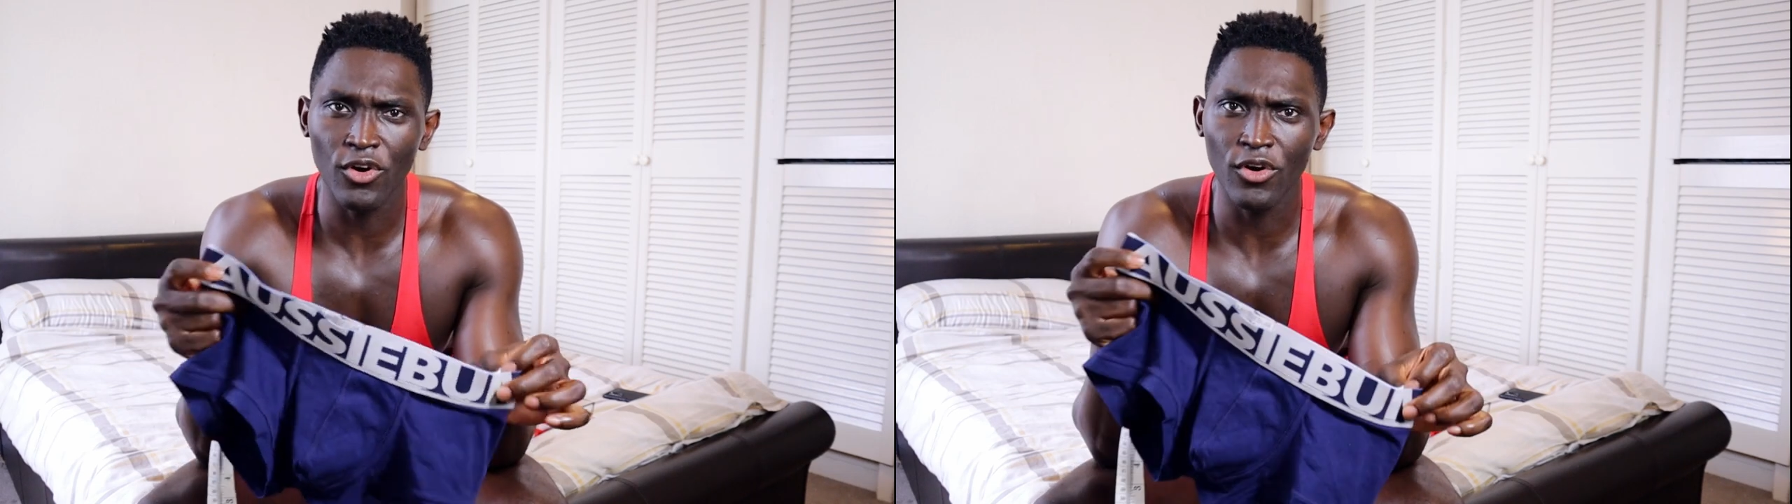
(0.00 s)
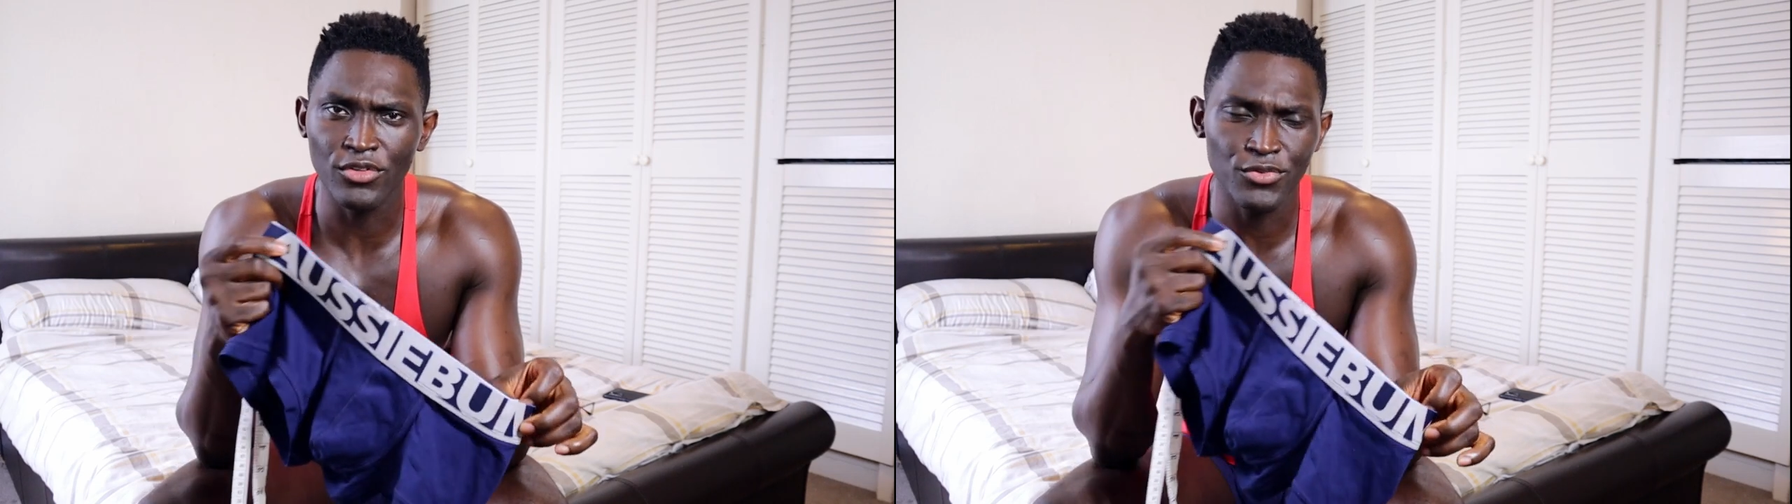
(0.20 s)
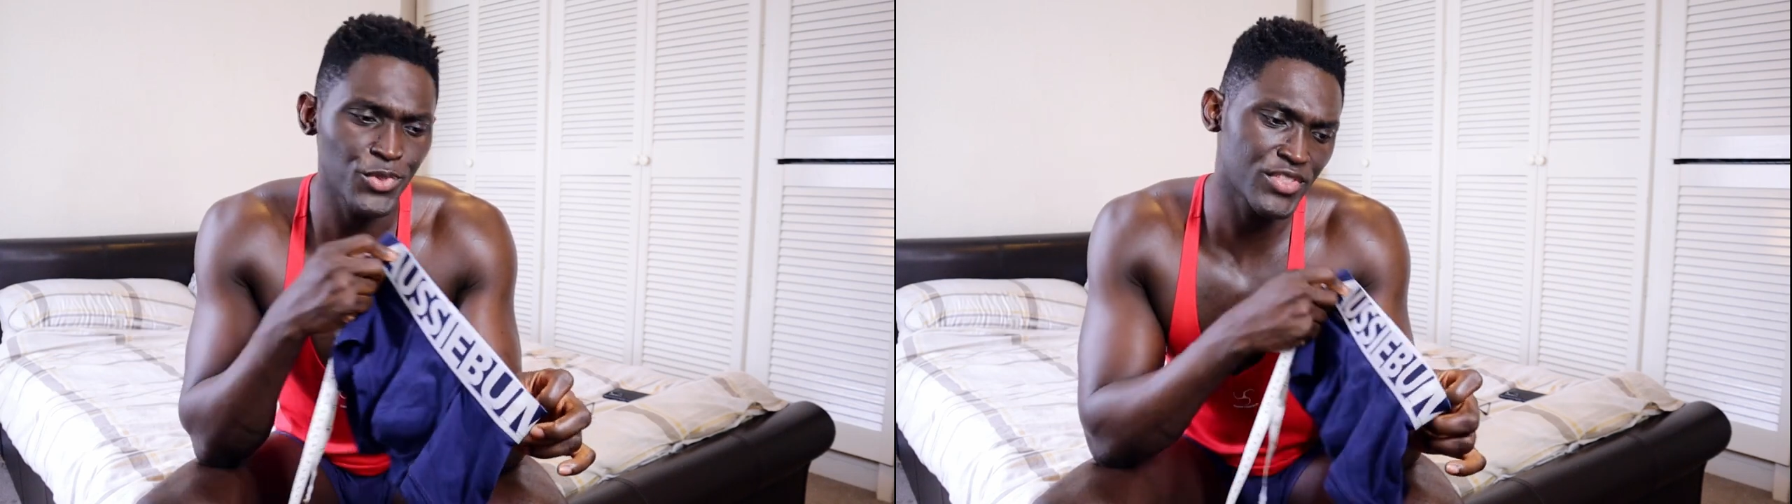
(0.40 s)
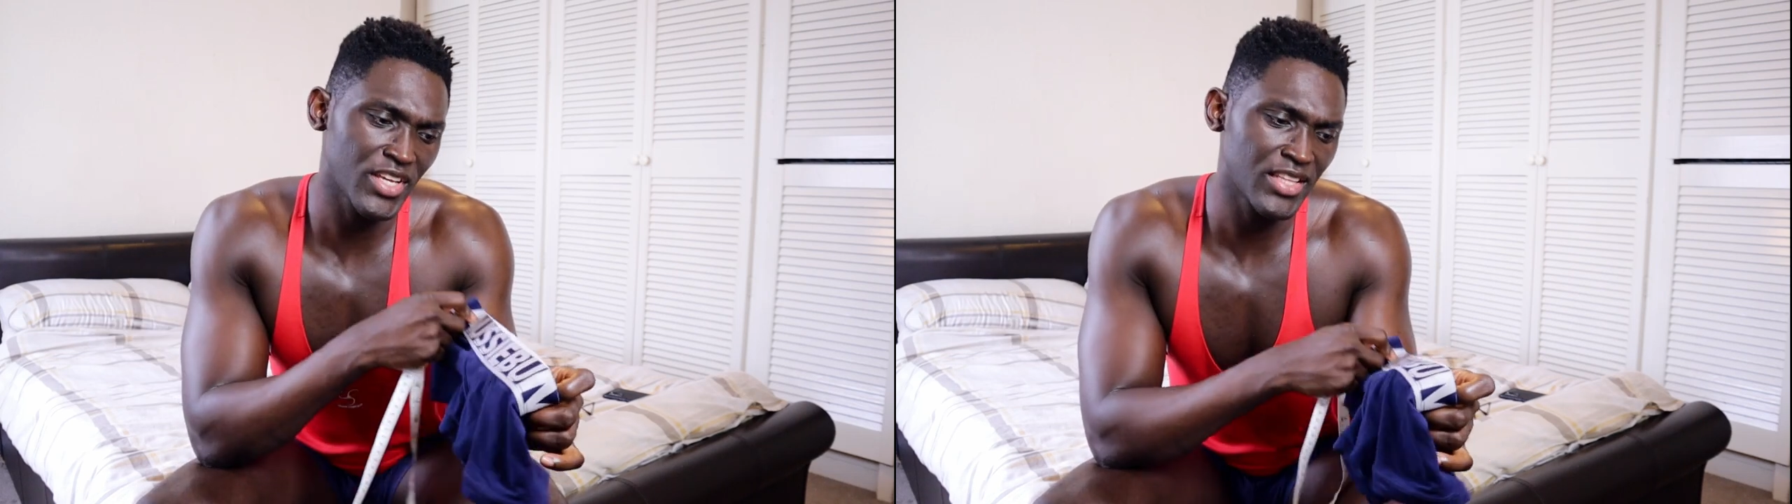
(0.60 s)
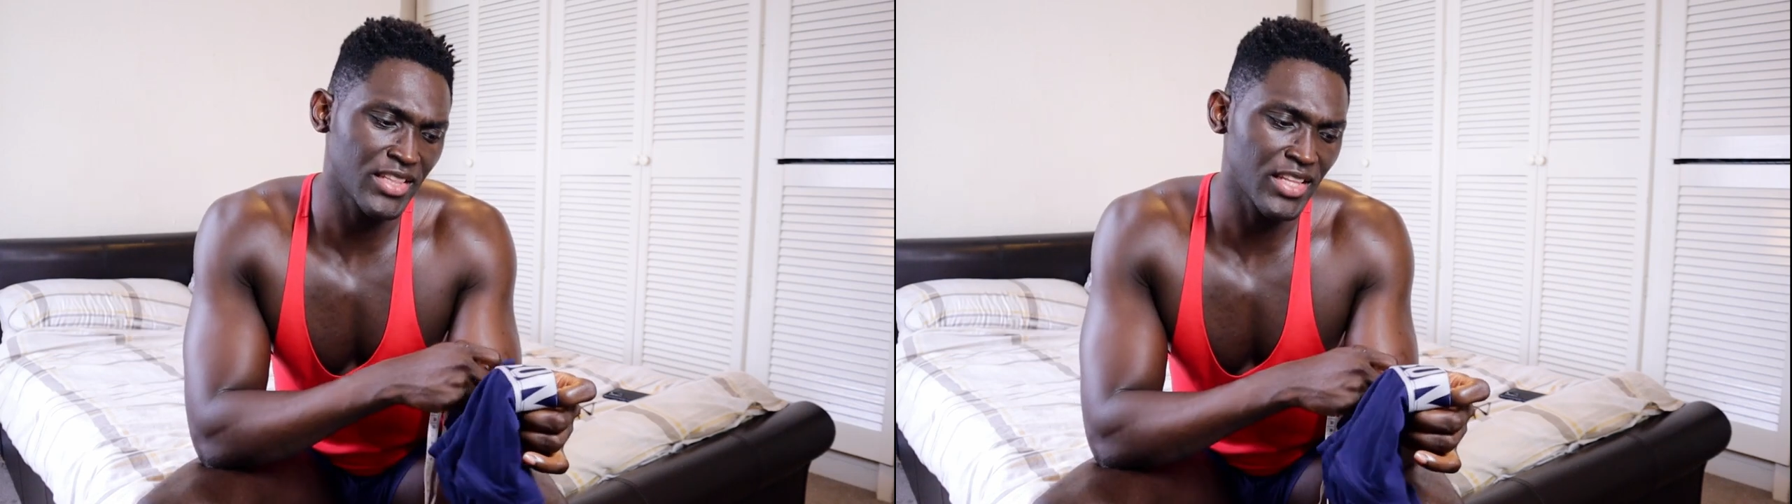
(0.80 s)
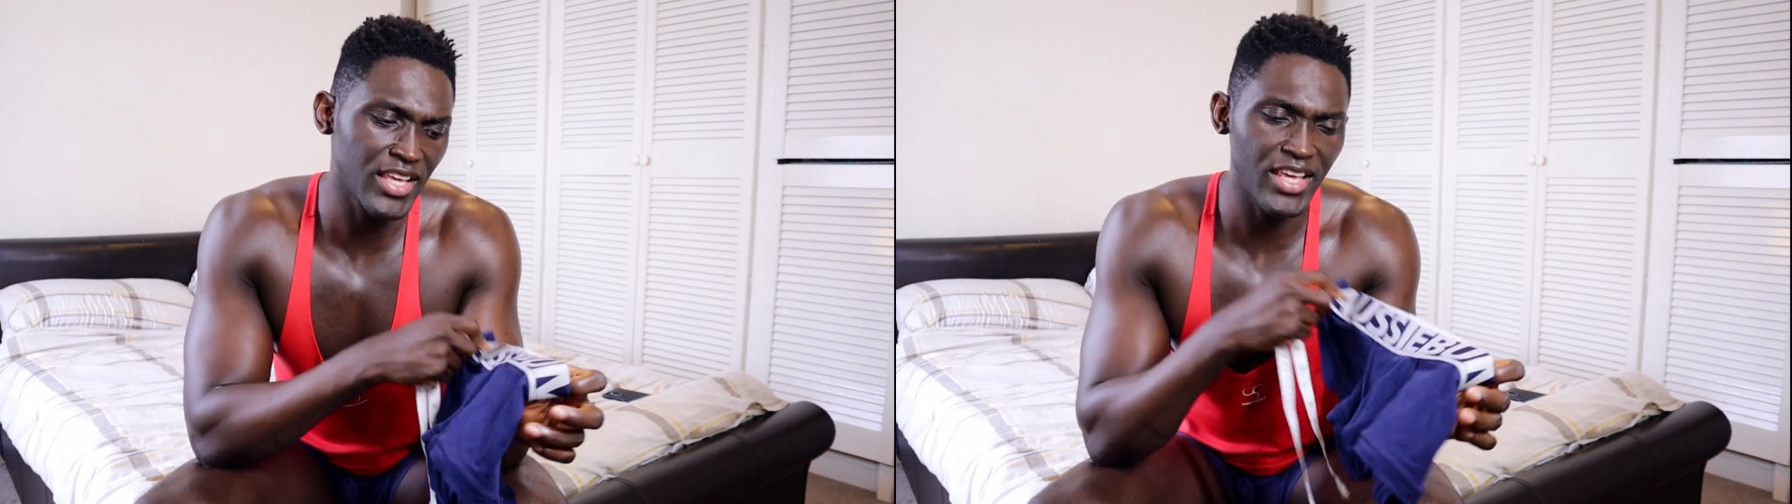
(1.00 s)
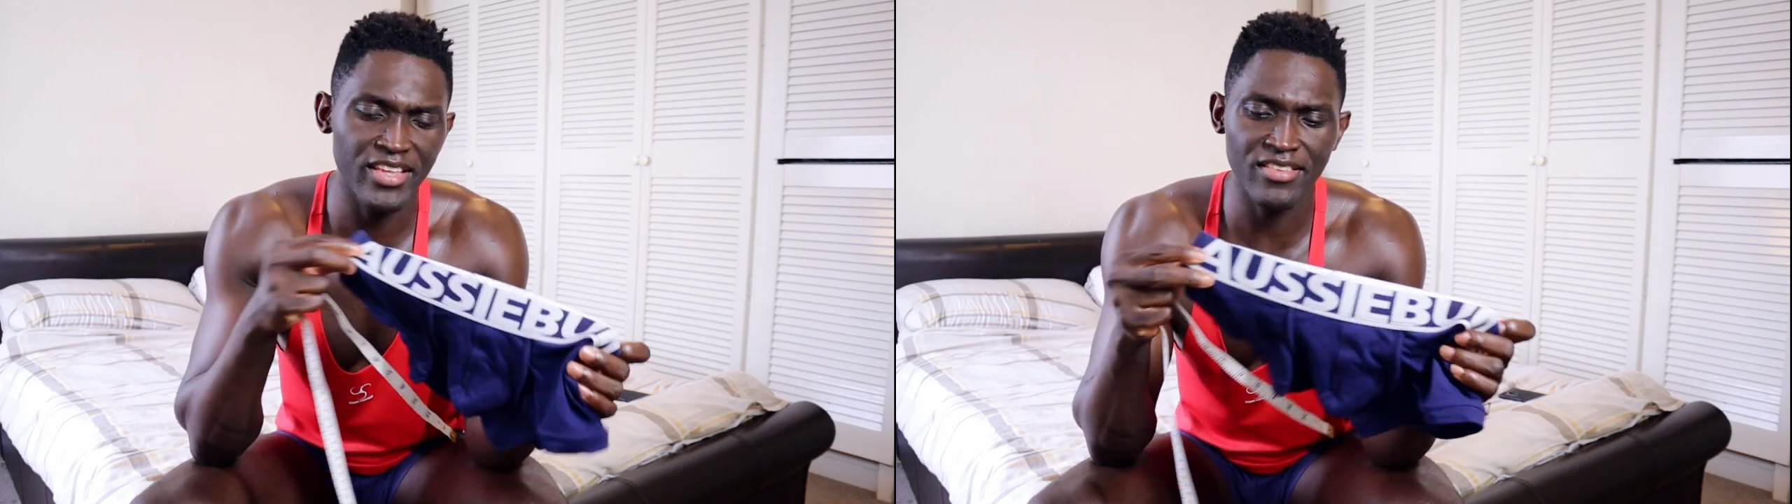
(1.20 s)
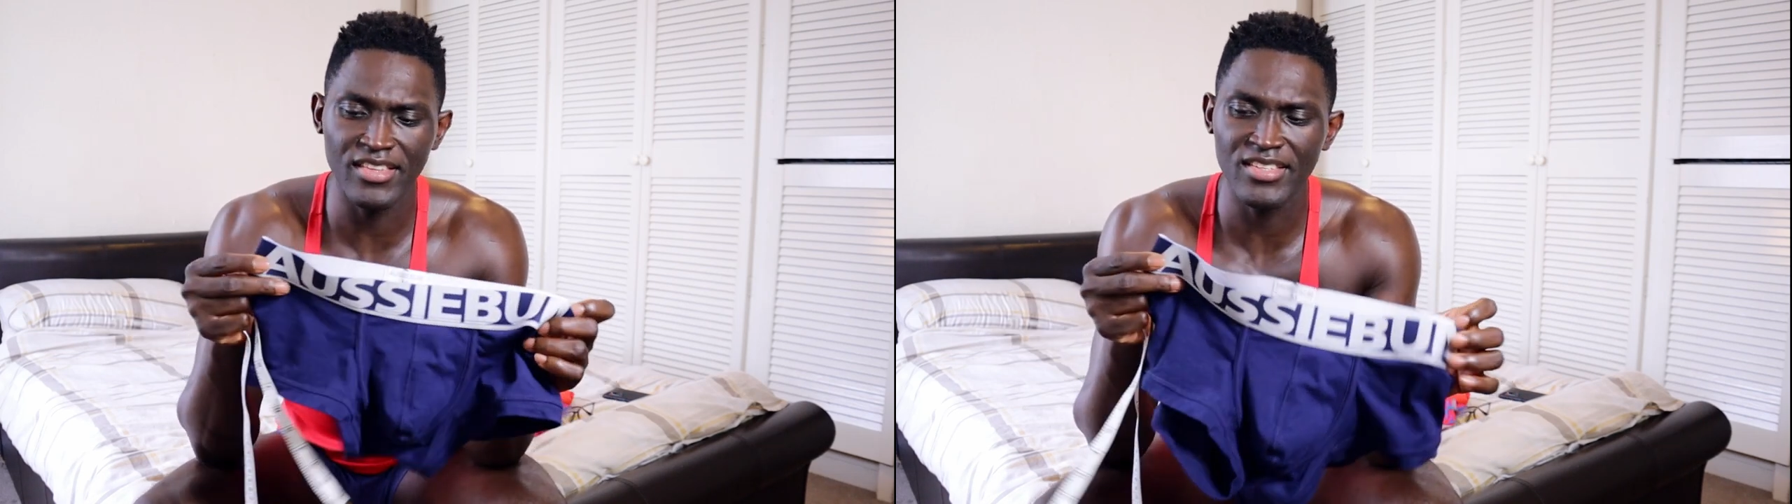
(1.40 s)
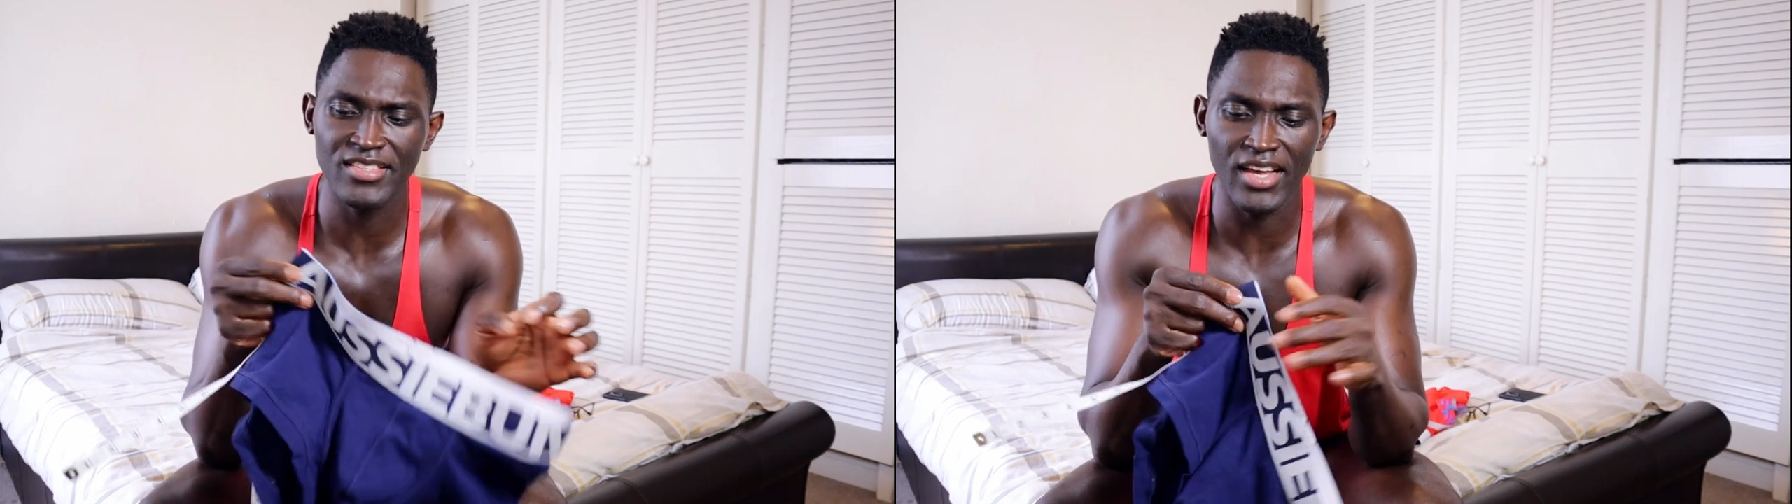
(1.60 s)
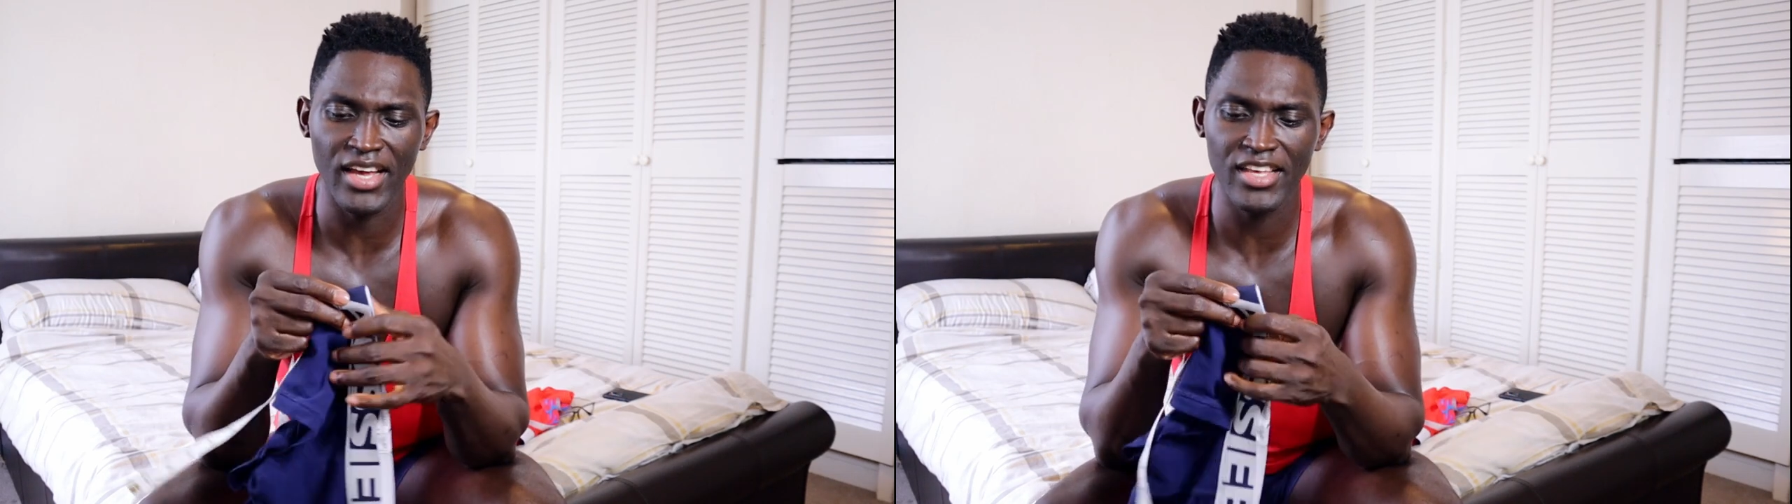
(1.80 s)
on recently is the
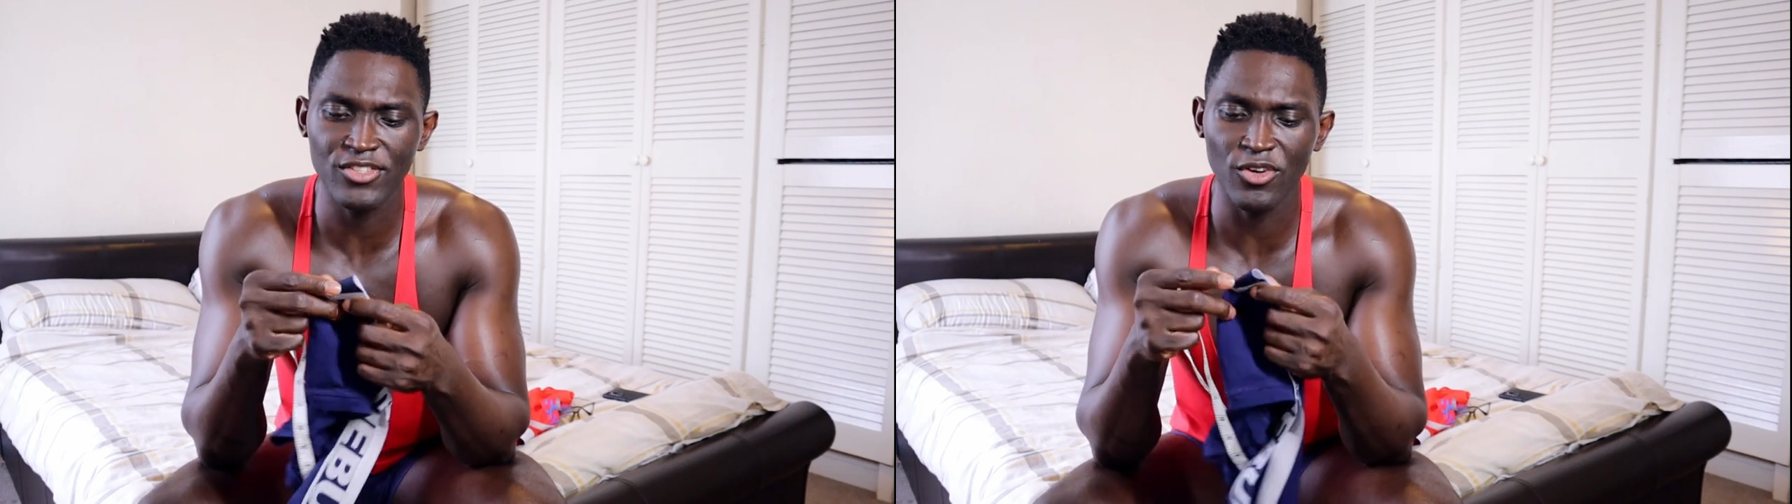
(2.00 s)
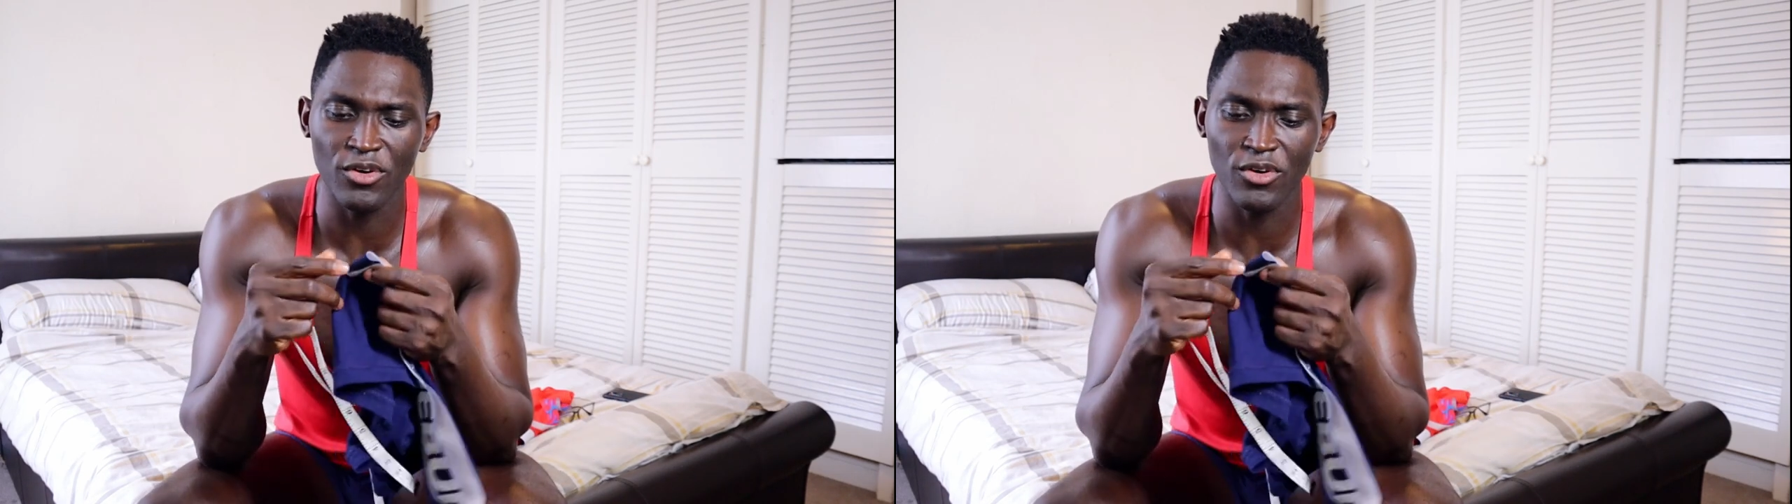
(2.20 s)
size